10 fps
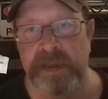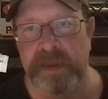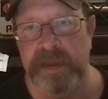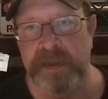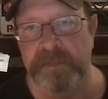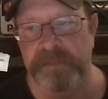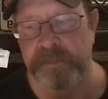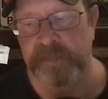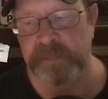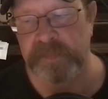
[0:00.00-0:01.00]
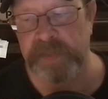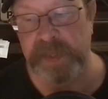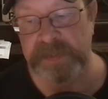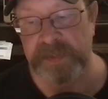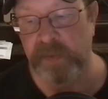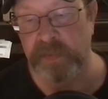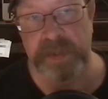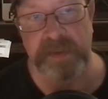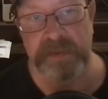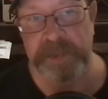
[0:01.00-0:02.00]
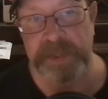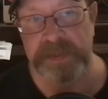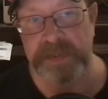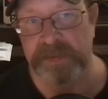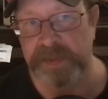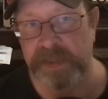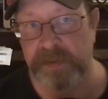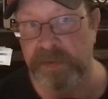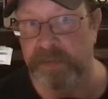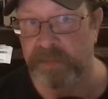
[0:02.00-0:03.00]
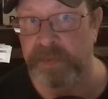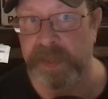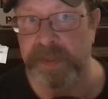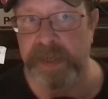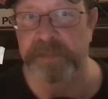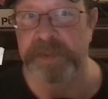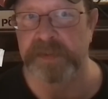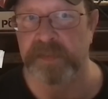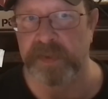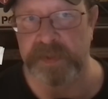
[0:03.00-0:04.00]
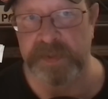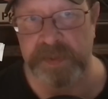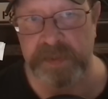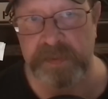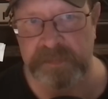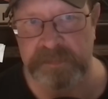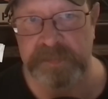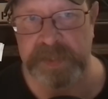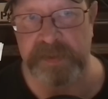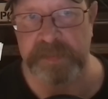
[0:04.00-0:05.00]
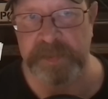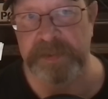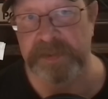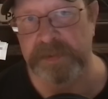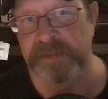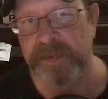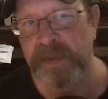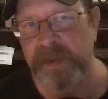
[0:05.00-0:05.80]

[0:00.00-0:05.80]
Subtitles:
Um, and that's the only other place outside Earth where that happens, where you can tear a spacesuit.